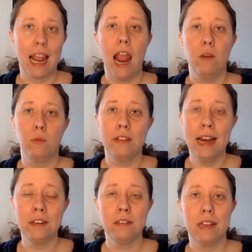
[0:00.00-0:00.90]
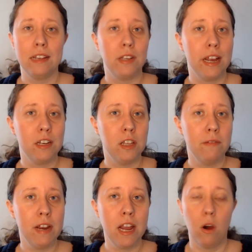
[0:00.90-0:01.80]
And with that, that's the end of the
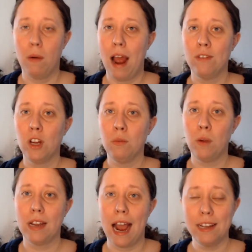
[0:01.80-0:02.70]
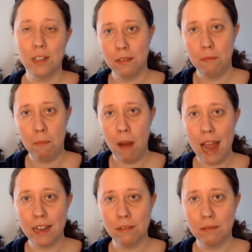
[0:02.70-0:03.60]
video. Have a good one, guys. Bye!